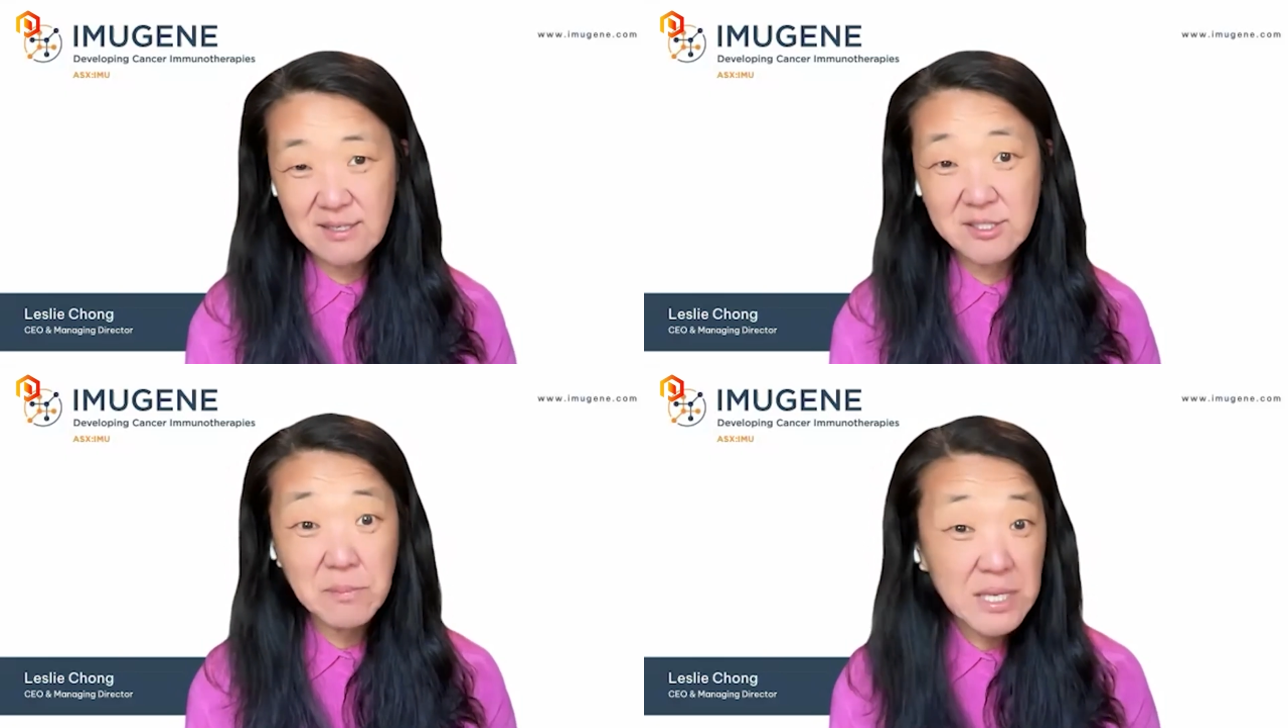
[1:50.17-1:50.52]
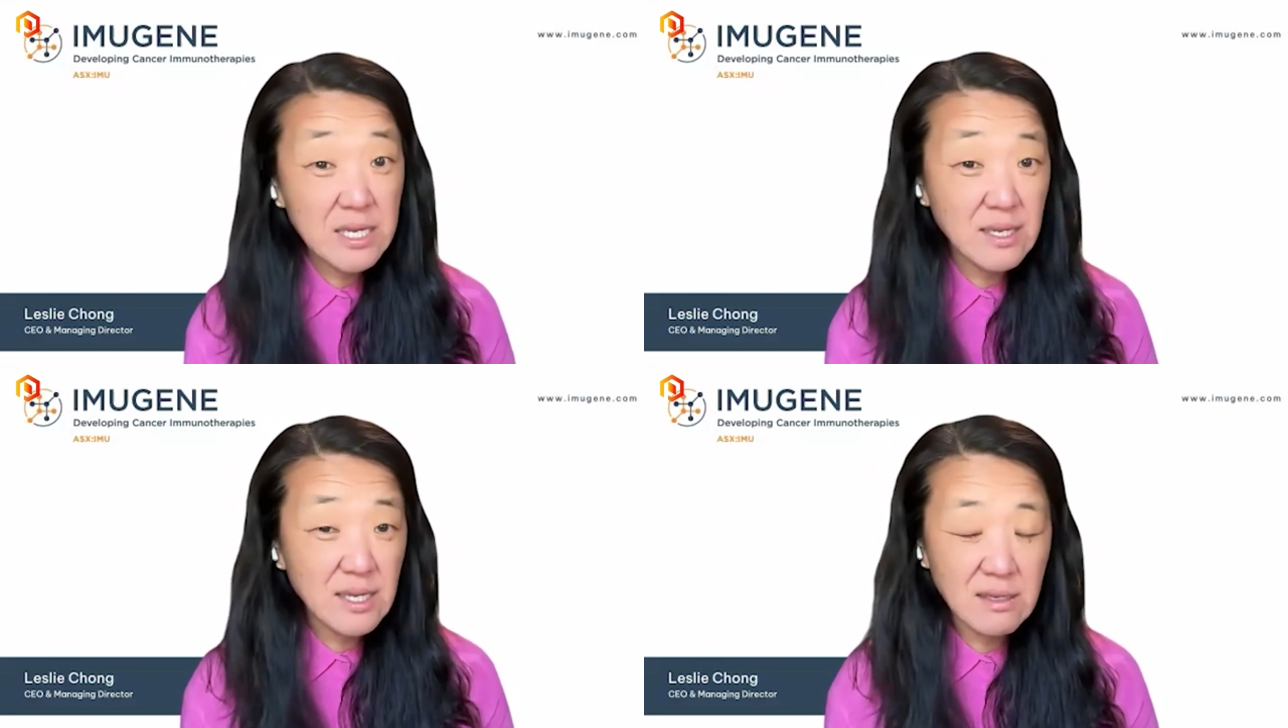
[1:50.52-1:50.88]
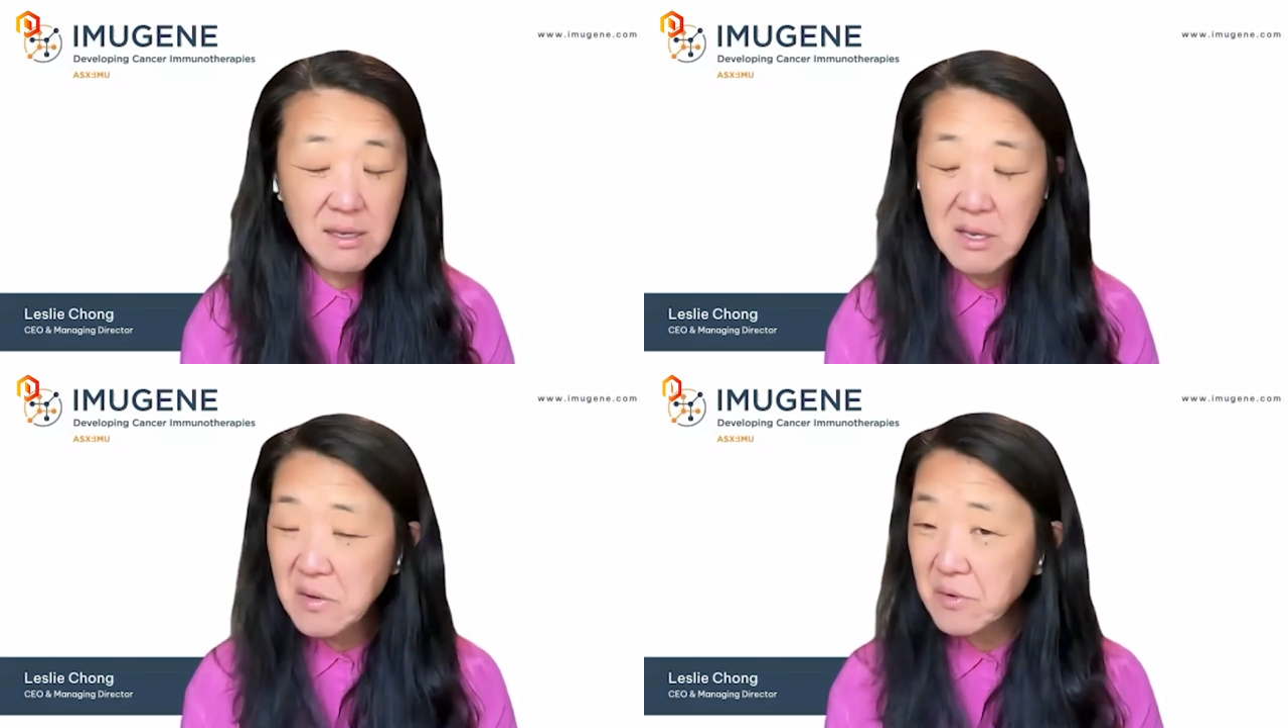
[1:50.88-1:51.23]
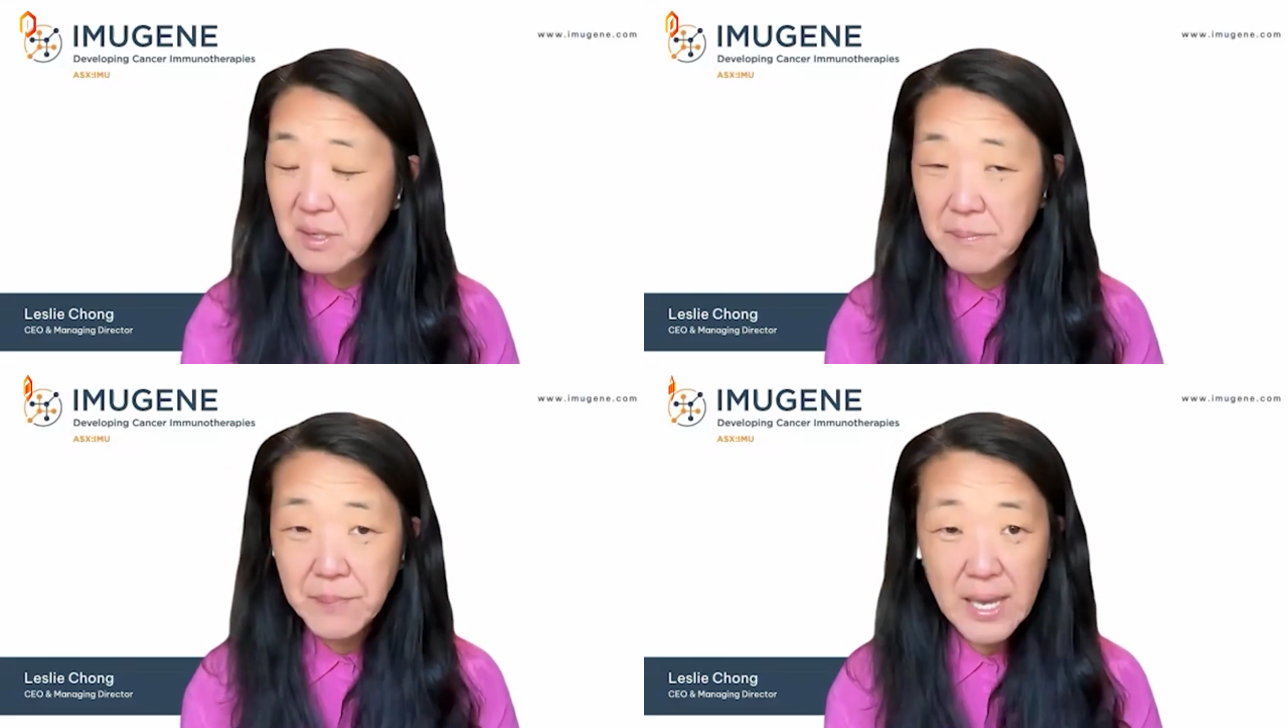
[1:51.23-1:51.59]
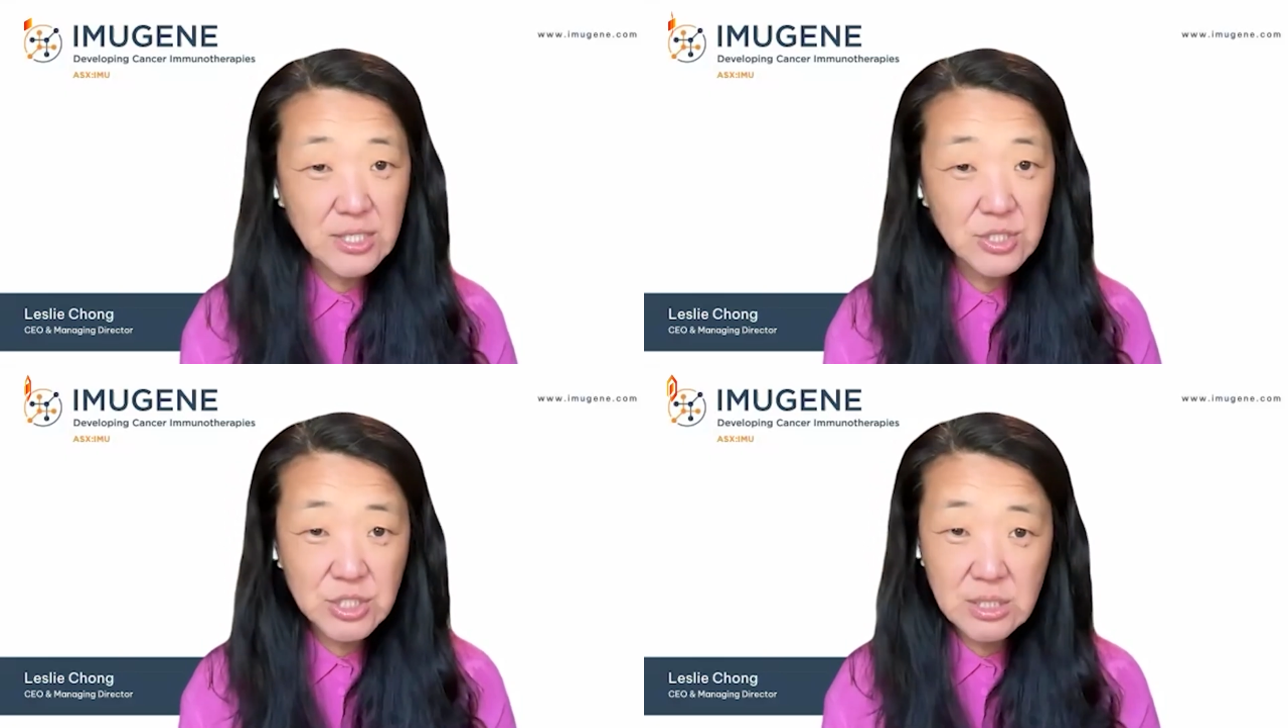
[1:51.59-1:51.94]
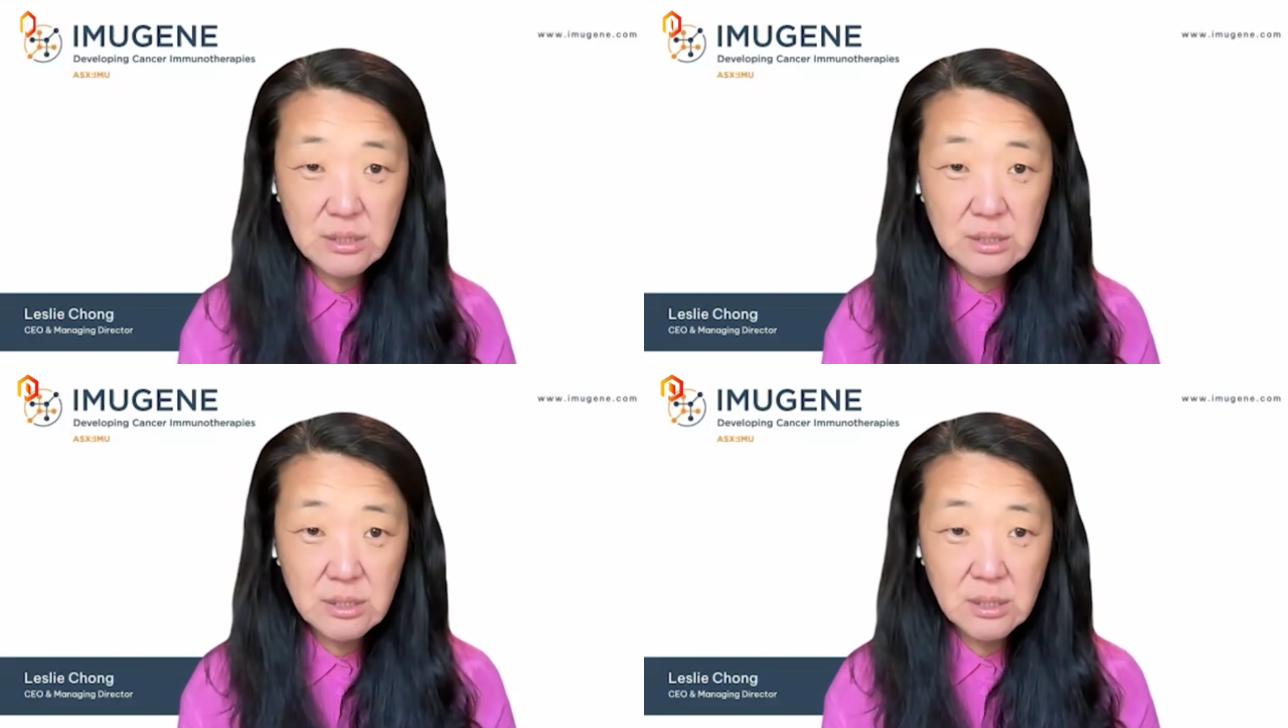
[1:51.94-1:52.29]
So meaning when a
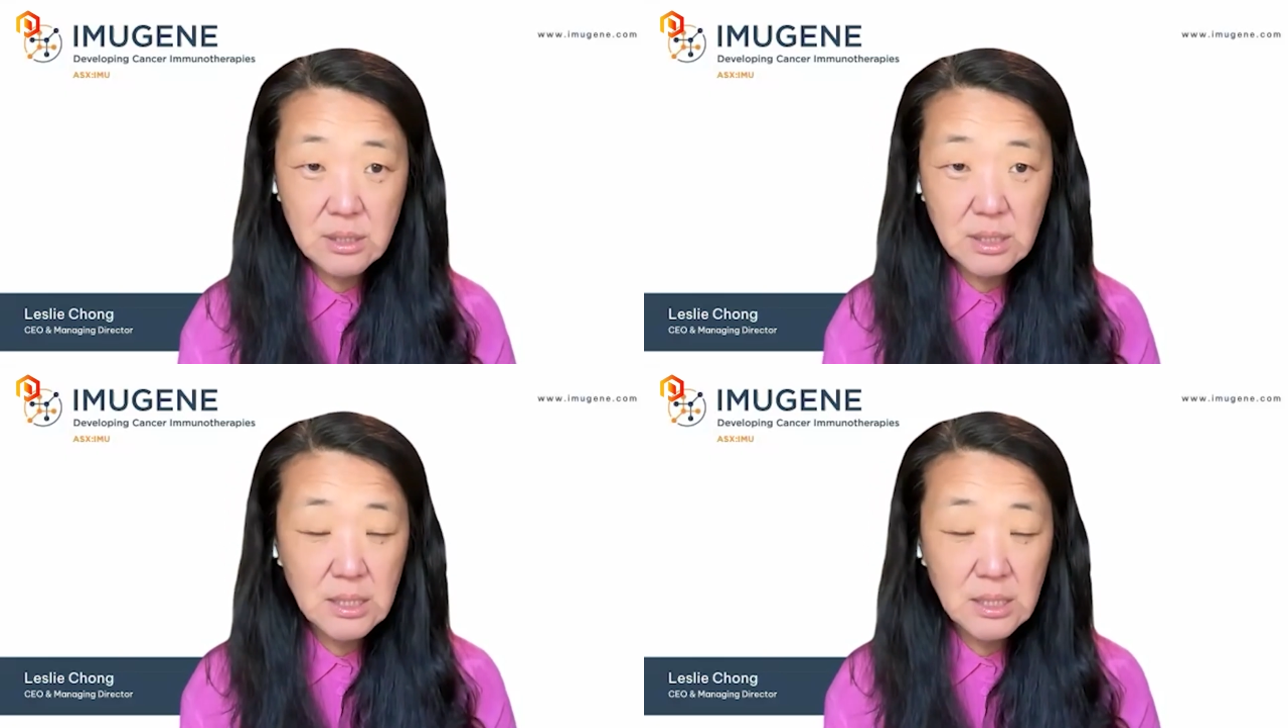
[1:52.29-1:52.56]
patient